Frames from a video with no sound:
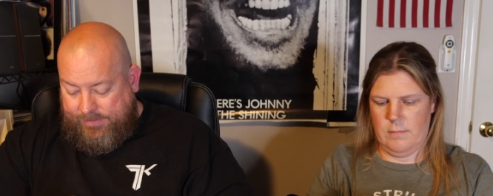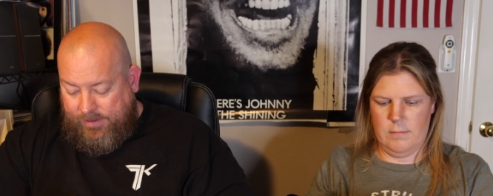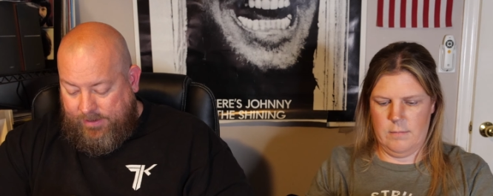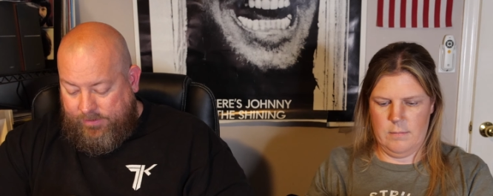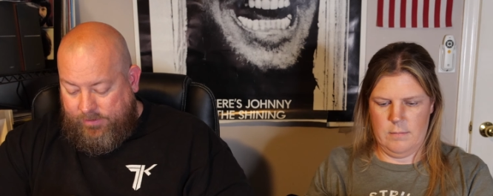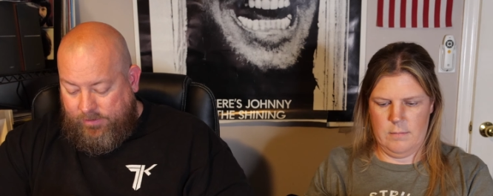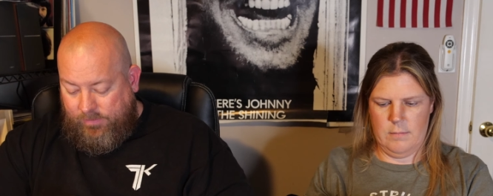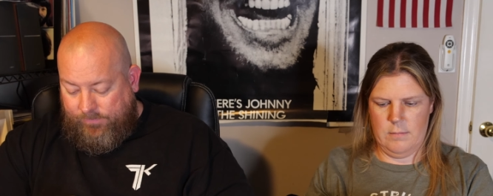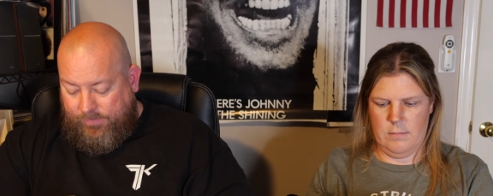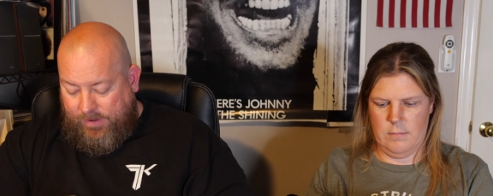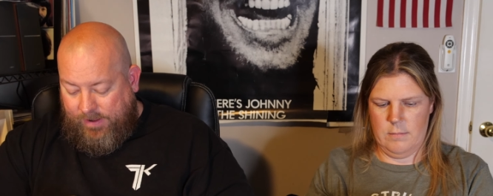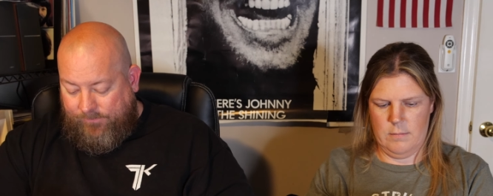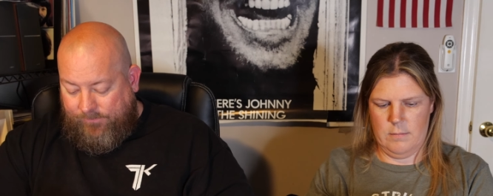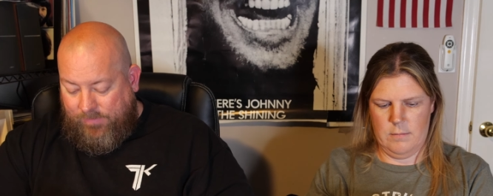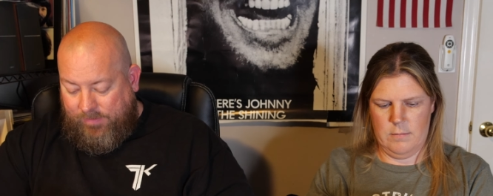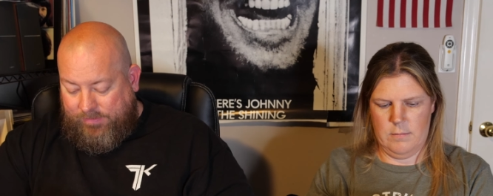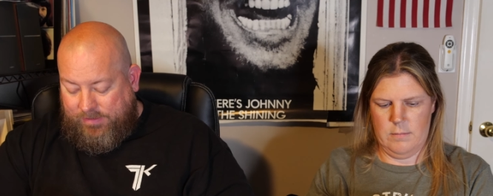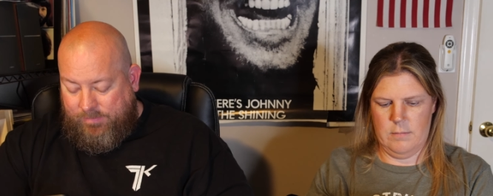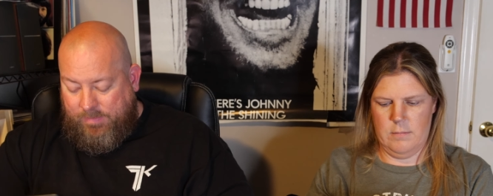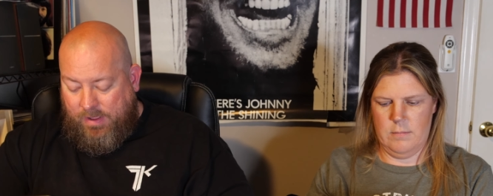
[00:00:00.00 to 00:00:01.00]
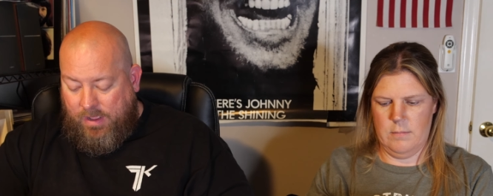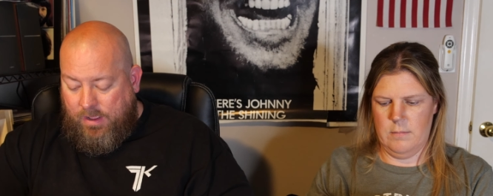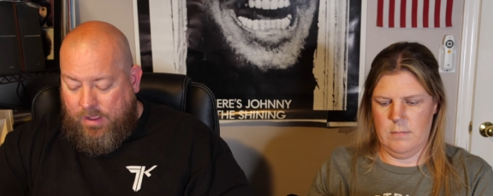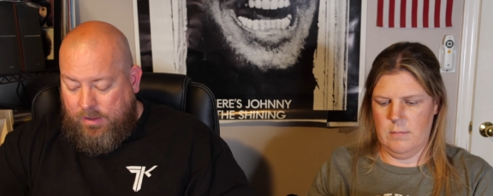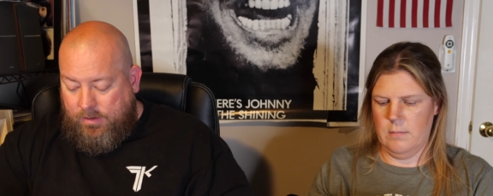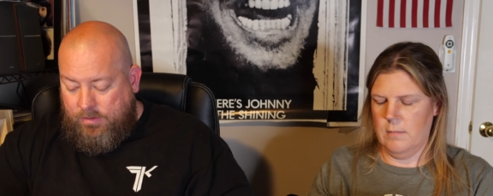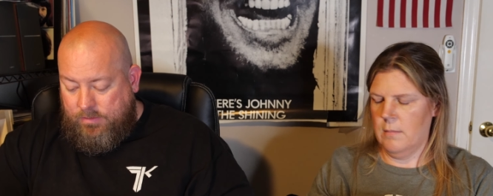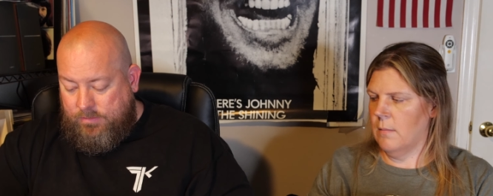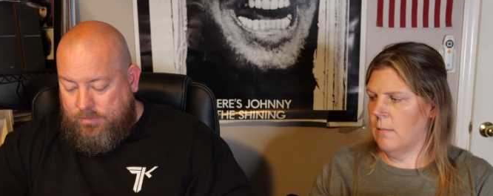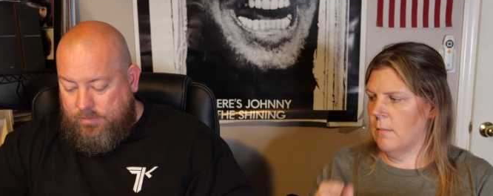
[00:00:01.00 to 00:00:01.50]
Speaker 1: sell new for like fifty
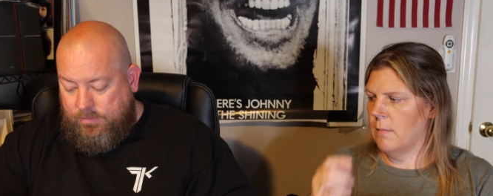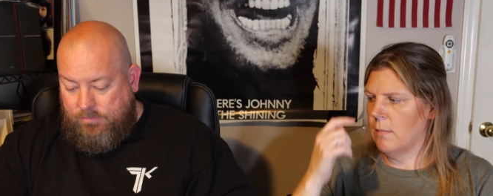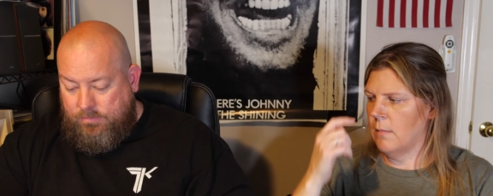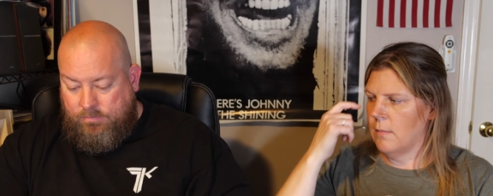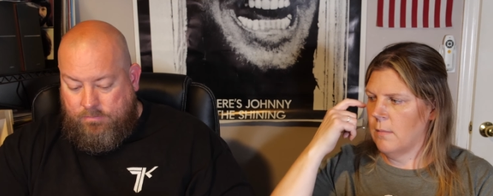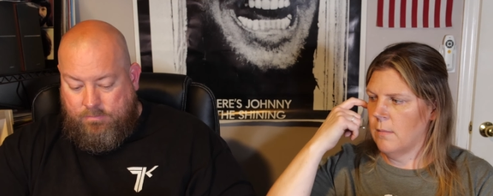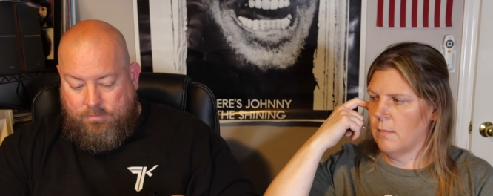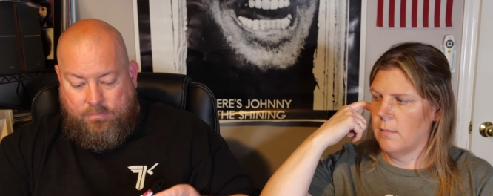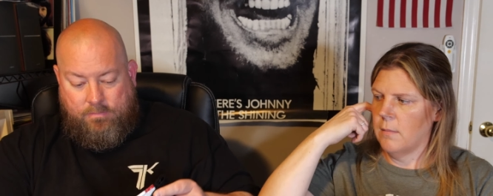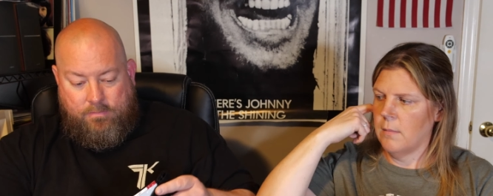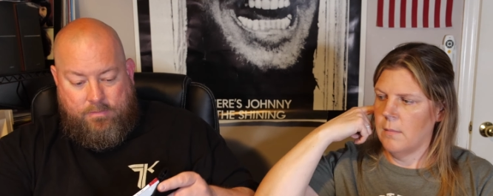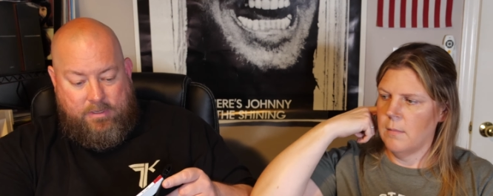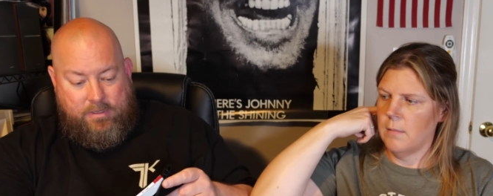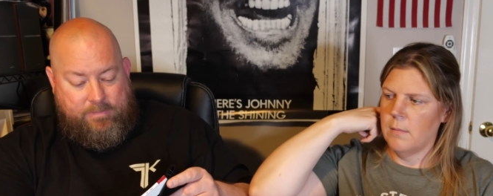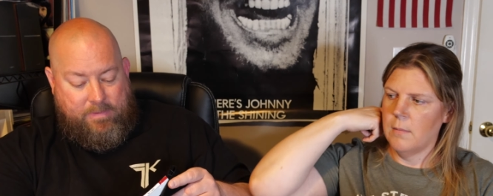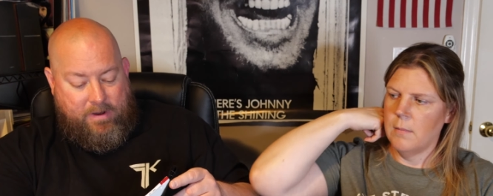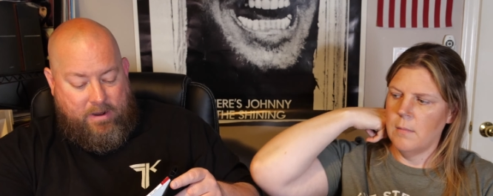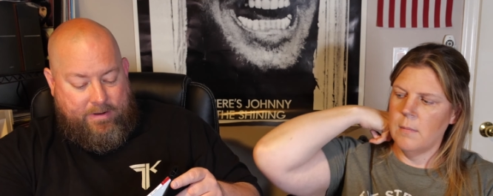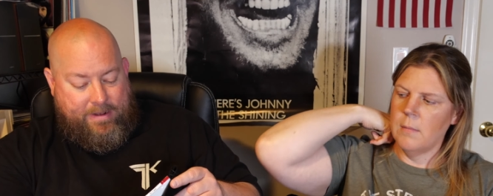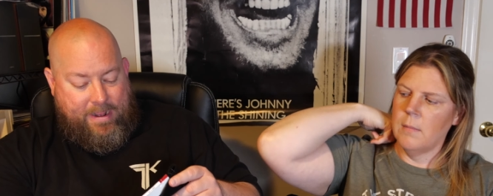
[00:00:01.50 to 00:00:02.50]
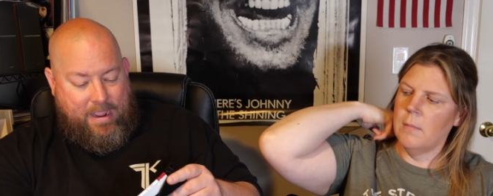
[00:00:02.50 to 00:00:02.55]
bucks. This pair of